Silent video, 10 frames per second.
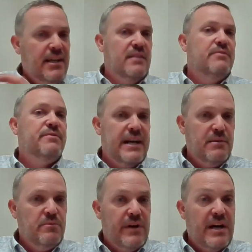and
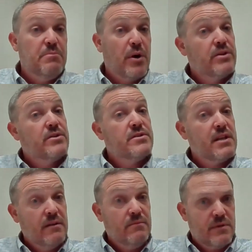find partners that
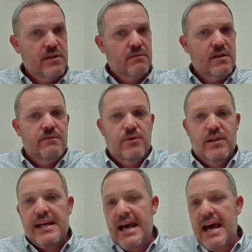can fill
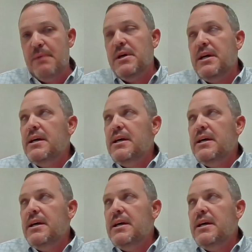that gap,